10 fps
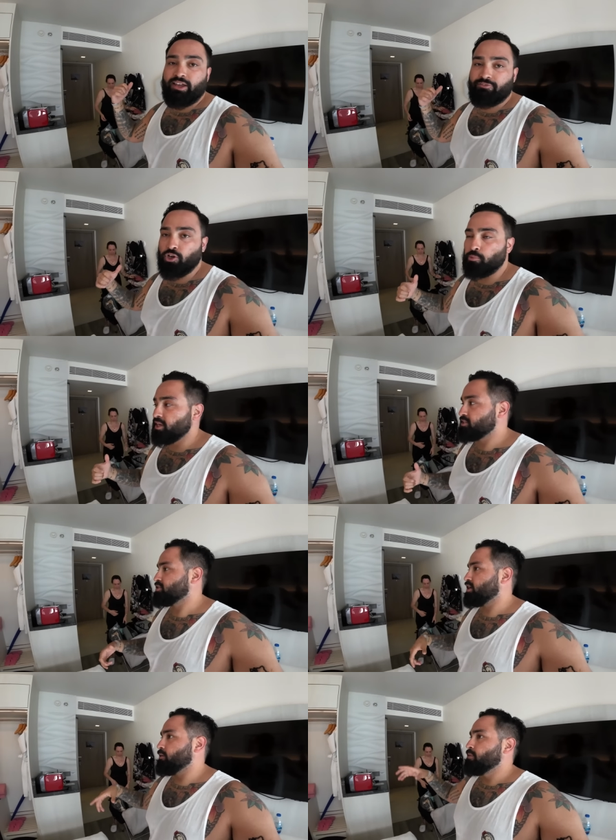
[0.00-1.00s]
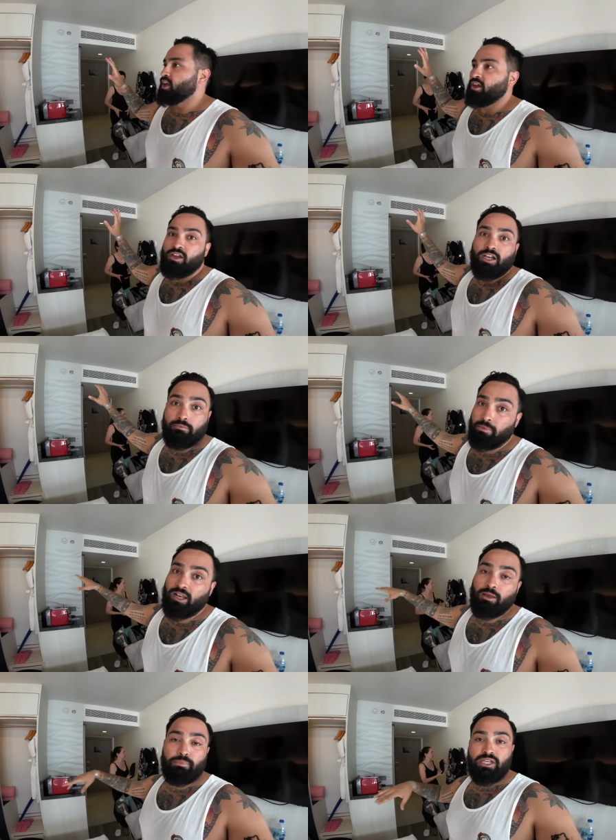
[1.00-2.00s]
left home yesterday,
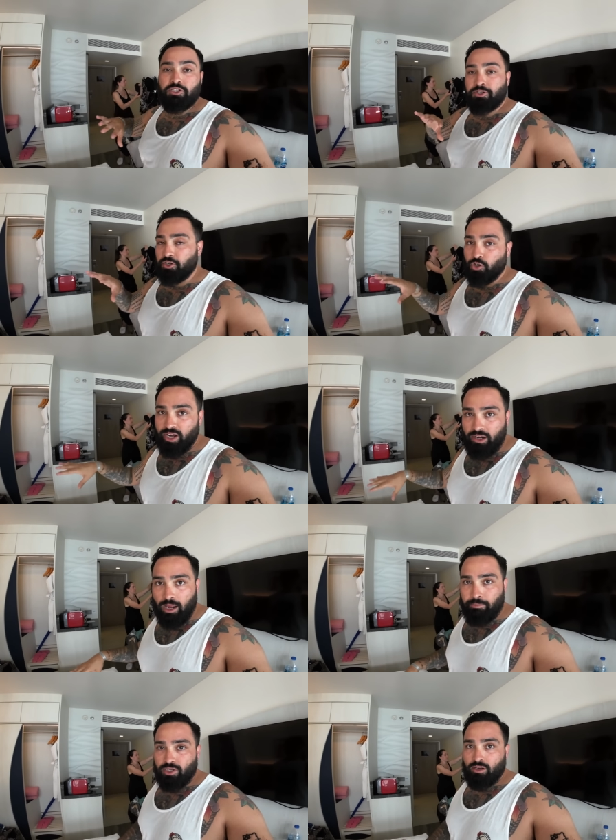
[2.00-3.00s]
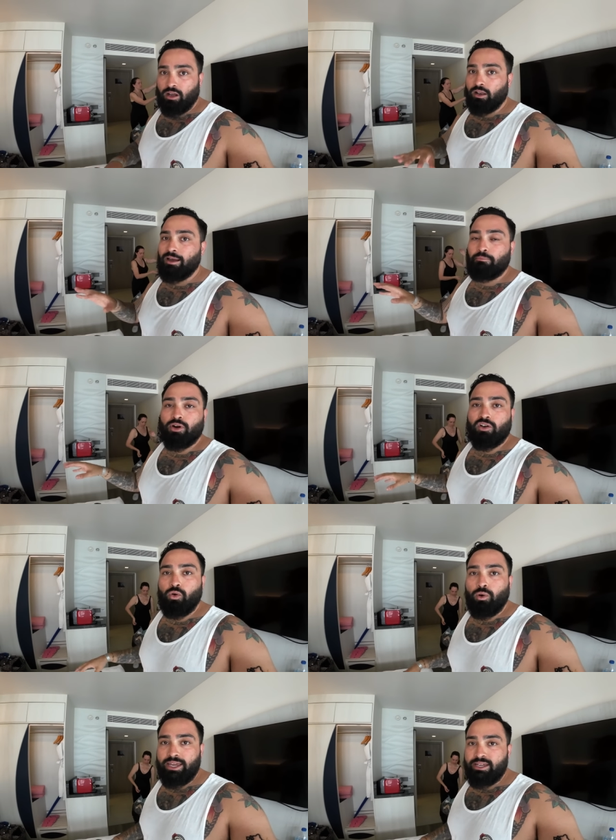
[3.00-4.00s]
Kamala Beach, a great option, a lot more
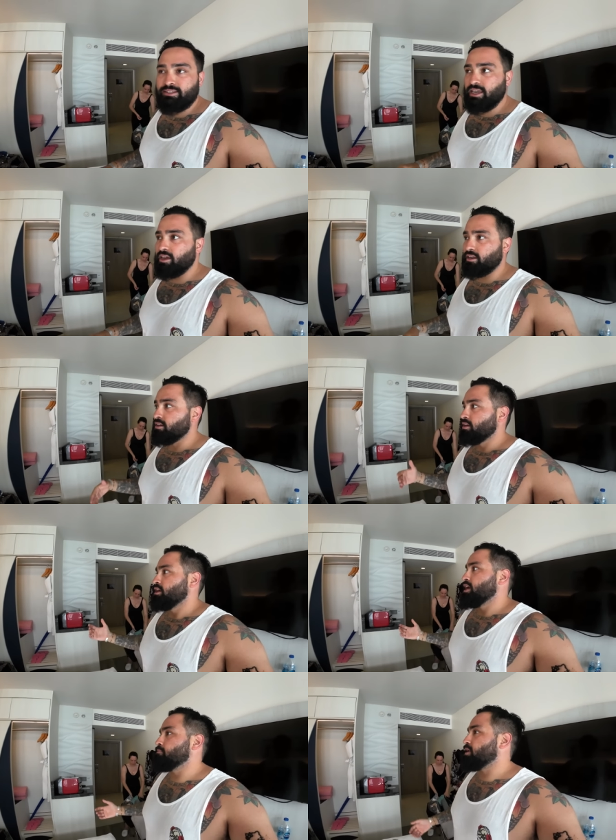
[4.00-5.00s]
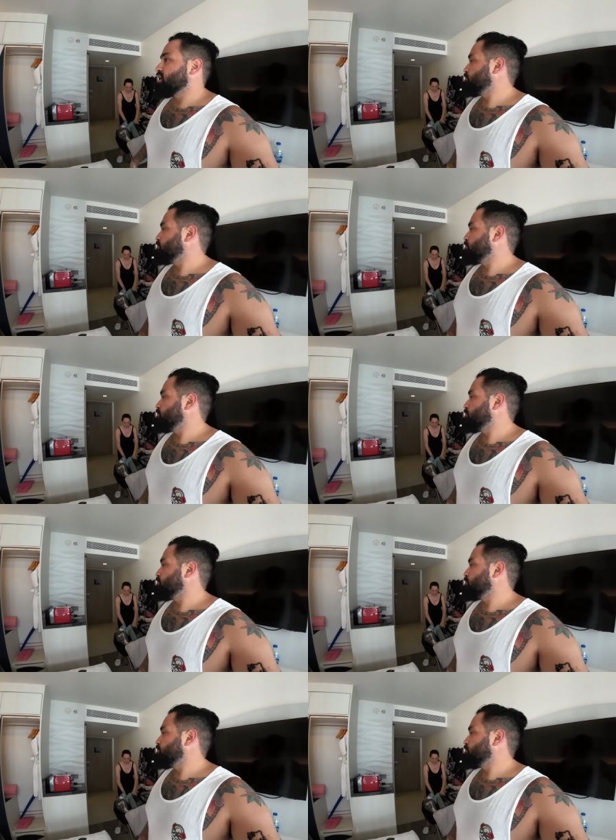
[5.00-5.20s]
quiet, and in my